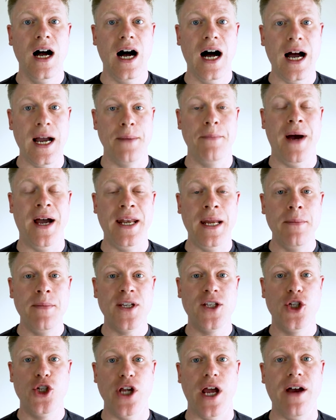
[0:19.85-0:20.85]
Hi, my name
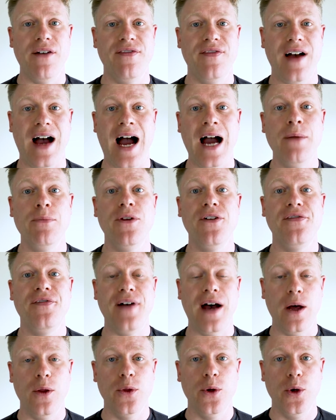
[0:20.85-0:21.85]
is Jeff. I'm the
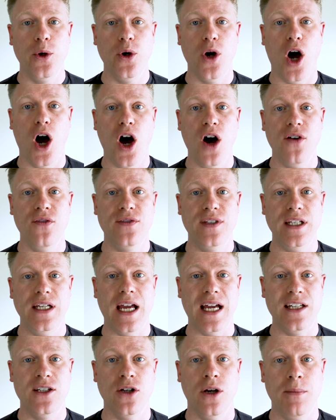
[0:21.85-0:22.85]
founder of the
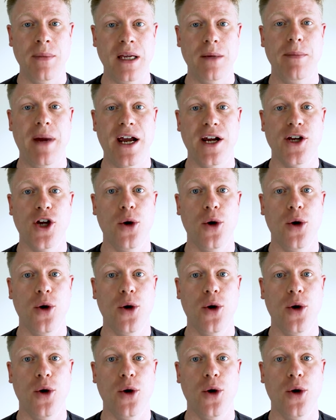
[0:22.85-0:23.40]
Atomic Bear